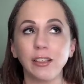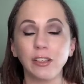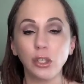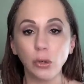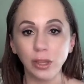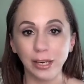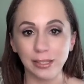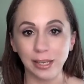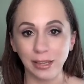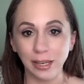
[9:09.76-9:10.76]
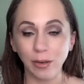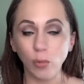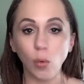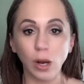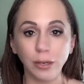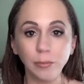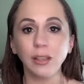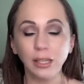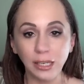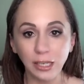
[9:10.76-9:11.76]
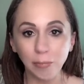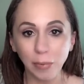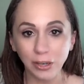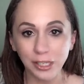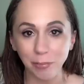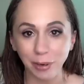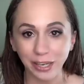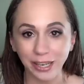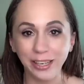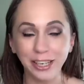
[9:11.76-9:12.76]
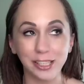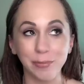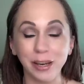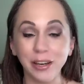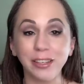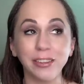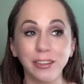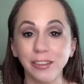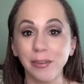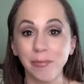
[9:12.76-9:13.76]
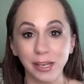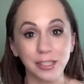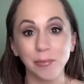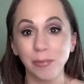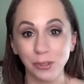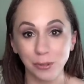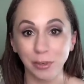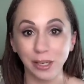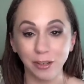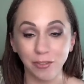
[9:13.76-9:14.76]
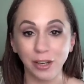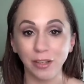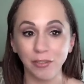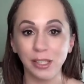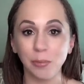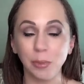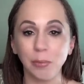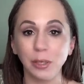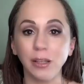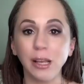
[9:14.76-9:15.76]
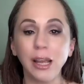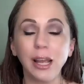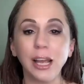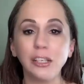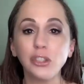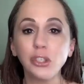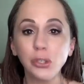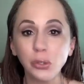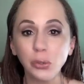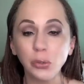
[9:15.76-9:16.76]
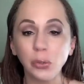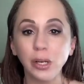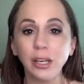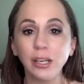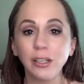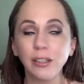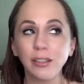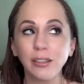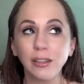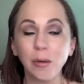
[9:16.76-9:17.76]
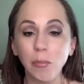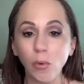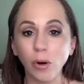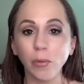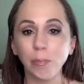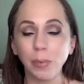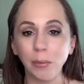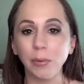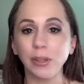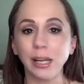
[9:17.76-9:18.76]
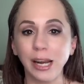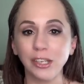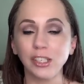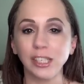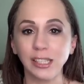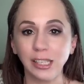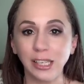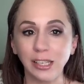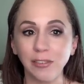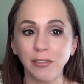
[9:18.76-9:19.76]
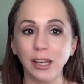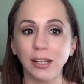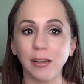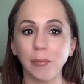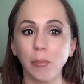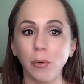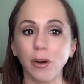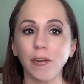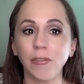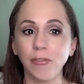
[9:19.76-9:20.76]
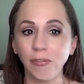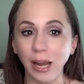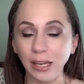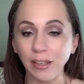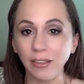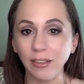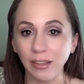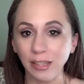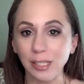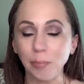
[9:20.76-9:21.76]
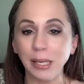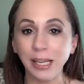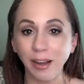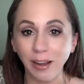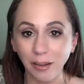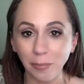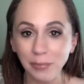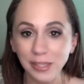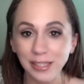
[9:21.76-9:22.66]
two things, I think. One, they need Meri's money because Meri literally makes the most money out of all of these people. And two, the more people that actually leave and the more final that this becomes,